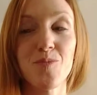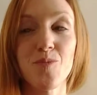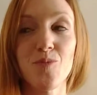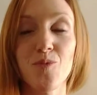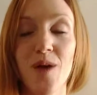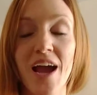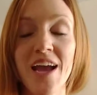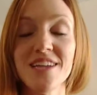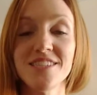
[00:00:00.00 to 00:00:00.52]

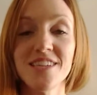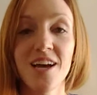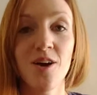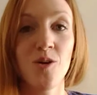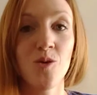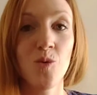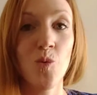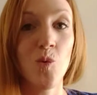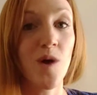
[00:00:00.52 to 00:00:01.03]
write
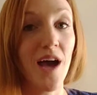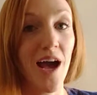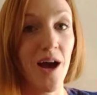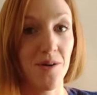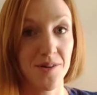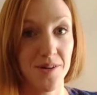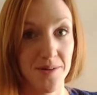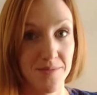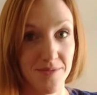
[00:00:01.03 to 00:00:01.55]
down what
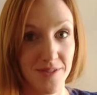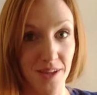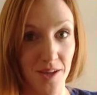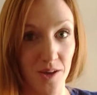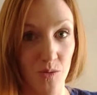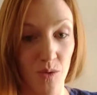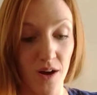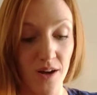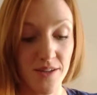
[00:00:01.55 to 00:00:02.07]
outcomes that
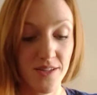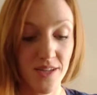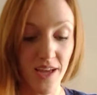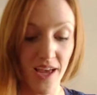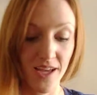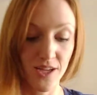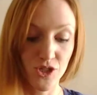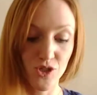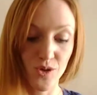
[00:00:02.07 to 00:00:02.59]
you want
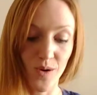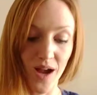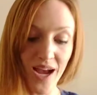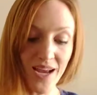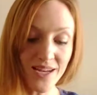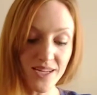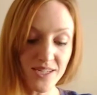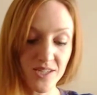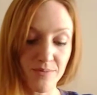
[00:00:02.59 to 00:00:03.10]
and
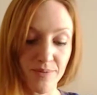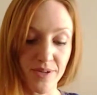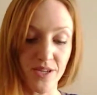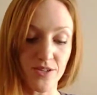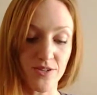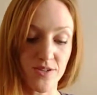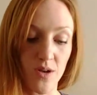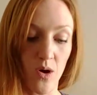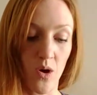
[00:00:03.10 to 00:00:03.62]
try not to be
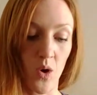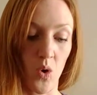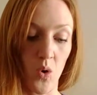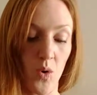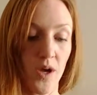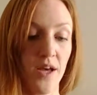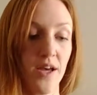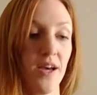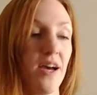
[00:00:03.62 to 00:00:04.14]

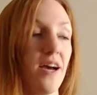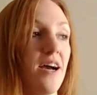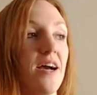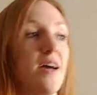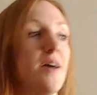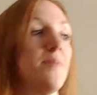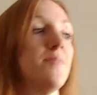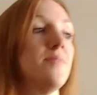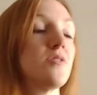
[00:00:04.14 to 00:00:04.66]
so,
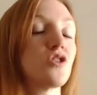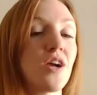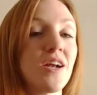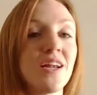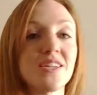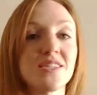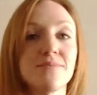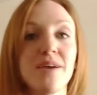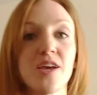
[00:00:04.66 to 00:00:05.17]
try
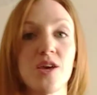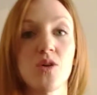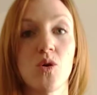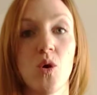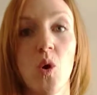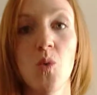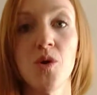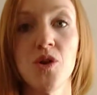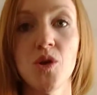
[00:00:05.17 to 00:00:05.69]
not to make a
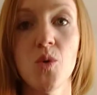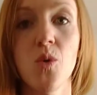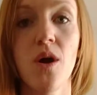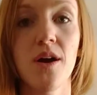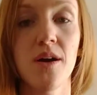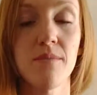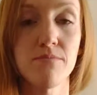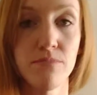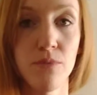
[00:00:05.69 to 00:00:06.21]
goal when you
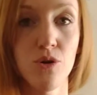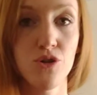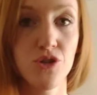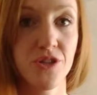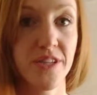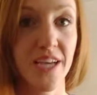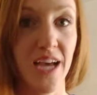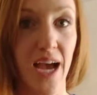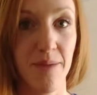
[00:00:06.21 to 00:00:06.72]
are
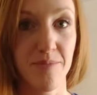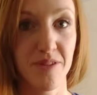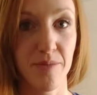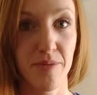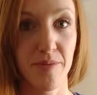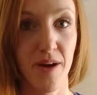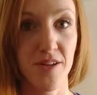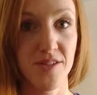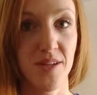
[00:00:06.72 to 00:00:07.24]
emotionally hyped
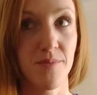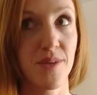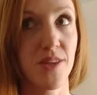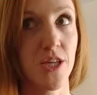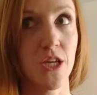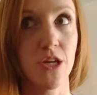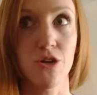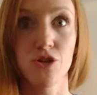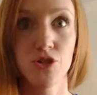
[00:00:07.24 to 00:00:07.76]
up about something
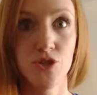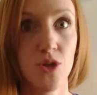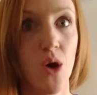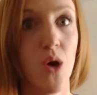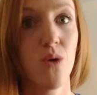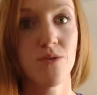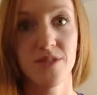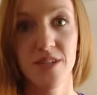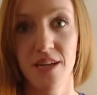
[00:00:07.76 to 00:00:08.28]
that you're
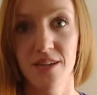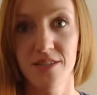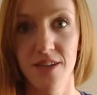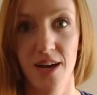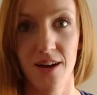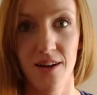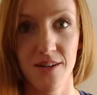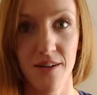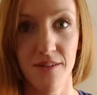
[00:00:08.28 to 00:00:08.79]
so sick and
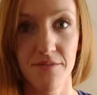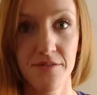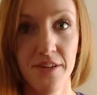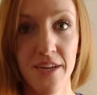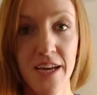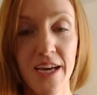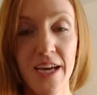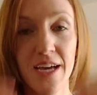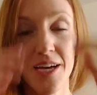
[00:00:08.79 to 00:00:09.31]
tired of.
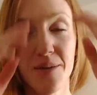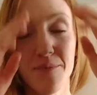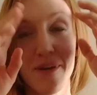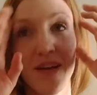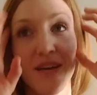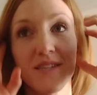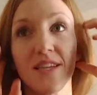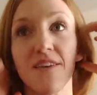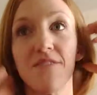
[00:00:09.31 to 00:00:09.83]

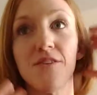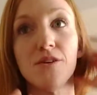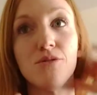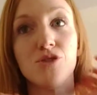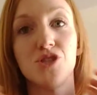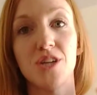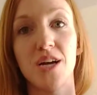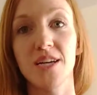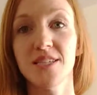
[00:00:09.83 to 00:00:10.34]
Because if you
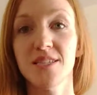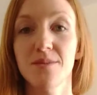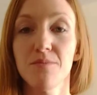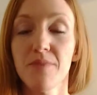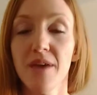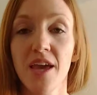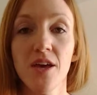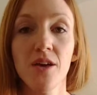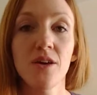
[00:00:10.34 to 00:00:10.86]
just
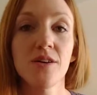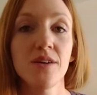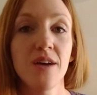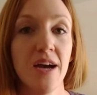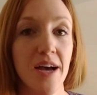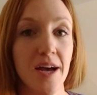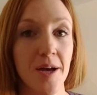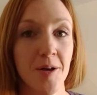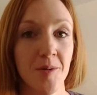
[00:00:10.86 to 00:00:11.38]
make
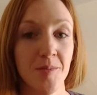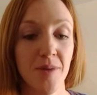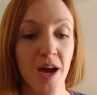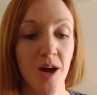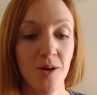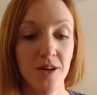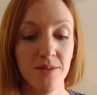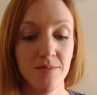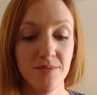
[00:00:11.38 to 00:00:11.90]

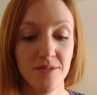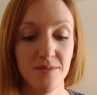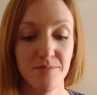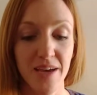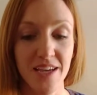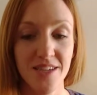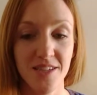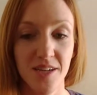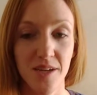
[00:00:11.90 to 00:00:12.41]
outcomes
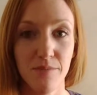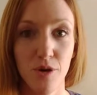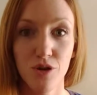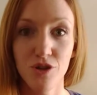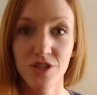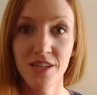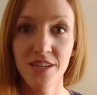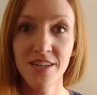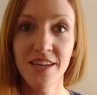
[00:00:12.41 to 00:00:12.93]
based on
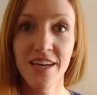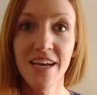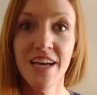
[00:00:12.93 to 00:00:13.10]
emotion,